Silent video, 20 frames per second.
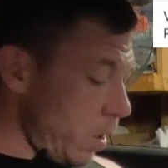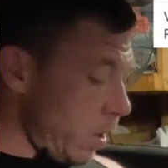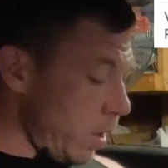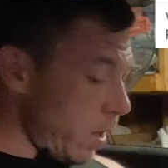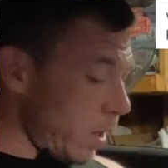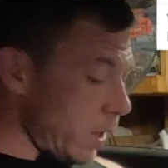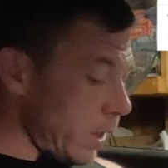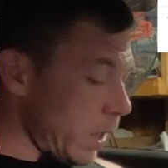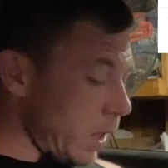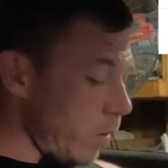
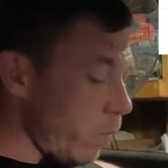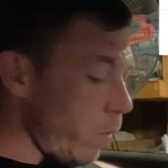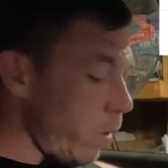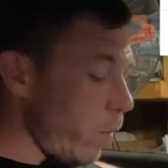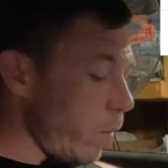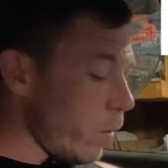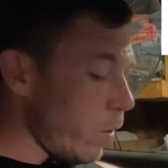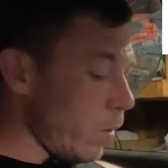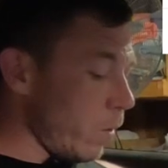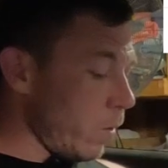And then we
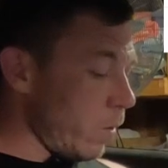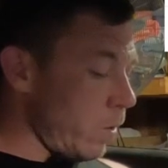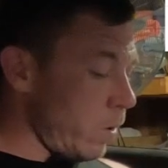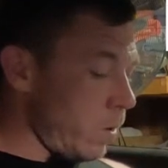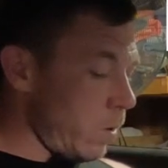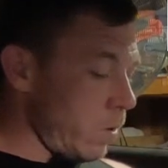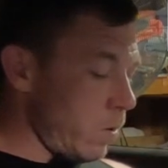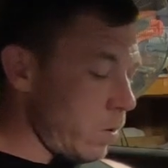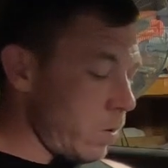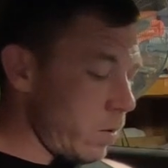will
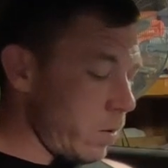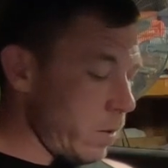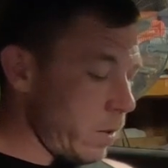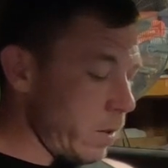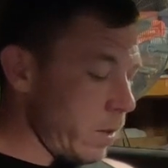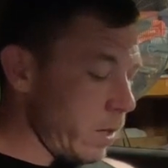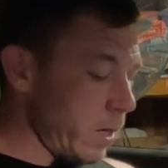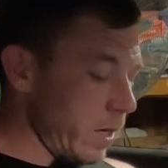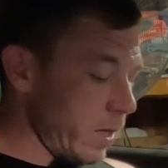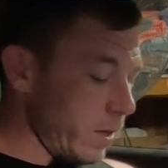
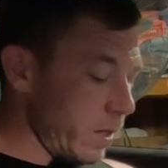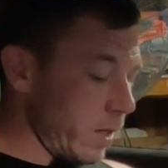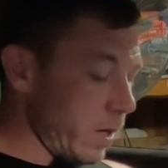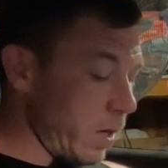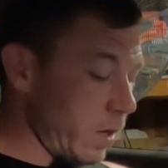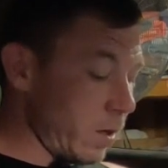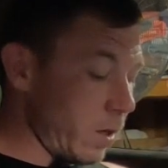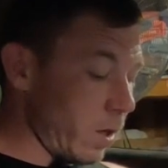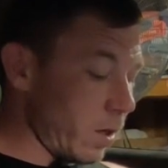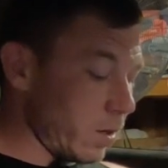hit the
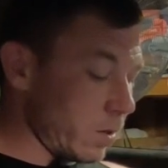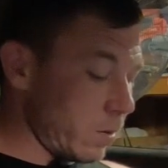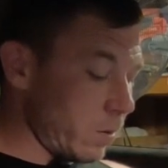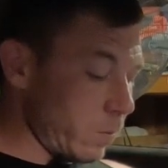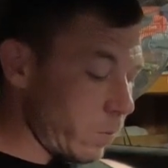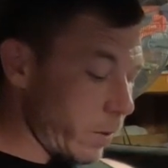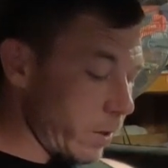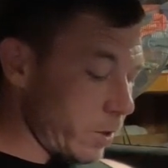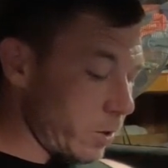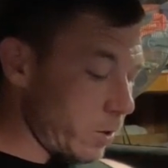unlock
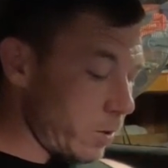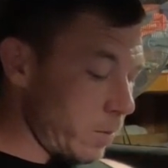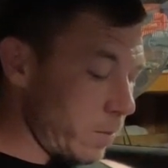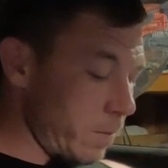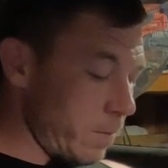switch.